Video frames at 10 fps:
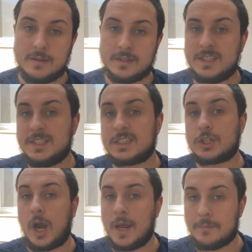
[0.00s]

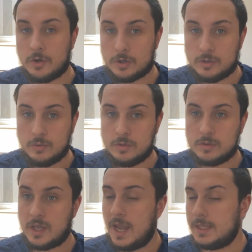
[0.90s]
describe your tool,
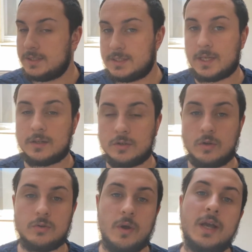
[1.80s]
and the second
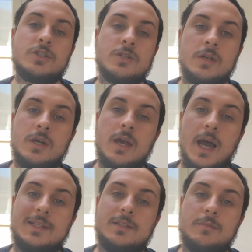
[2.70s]
call to action
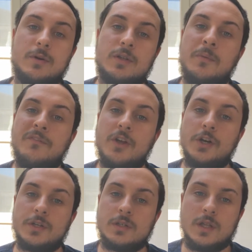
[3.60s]
at the bottom of the
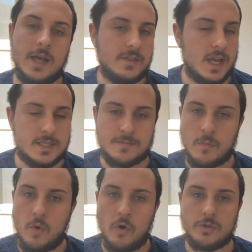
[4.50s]
article, and that's
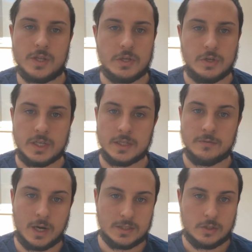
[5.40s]
more than you need,
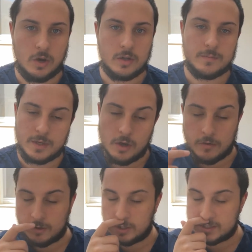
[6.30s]
right? Don't be
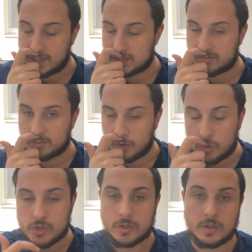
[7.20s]
overly sales
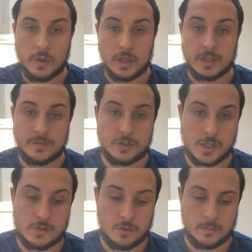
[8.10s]
promotional, it will
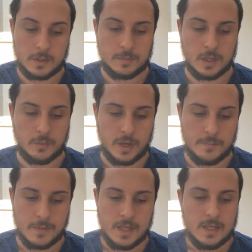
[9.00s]
just turn people away.
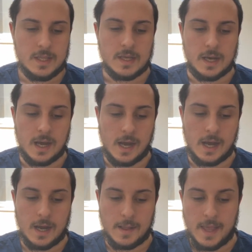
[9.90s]

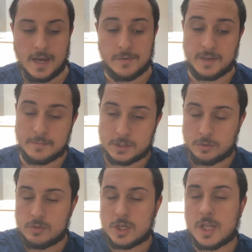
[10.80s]
Anyway, so
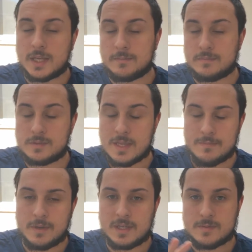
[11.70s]
those are like
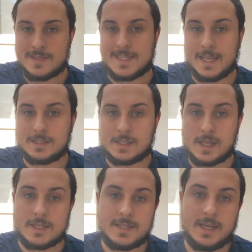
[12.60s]
some biggest mistakes that
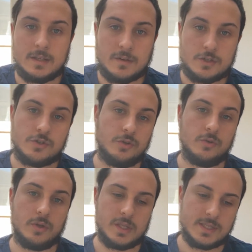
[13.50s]
I see and what should you
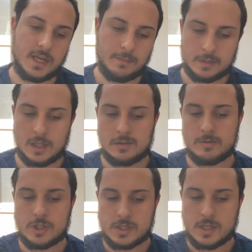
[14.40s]
do inside. But let
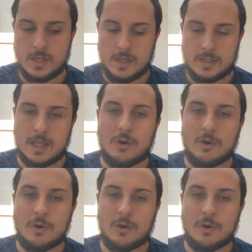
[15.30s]
me just now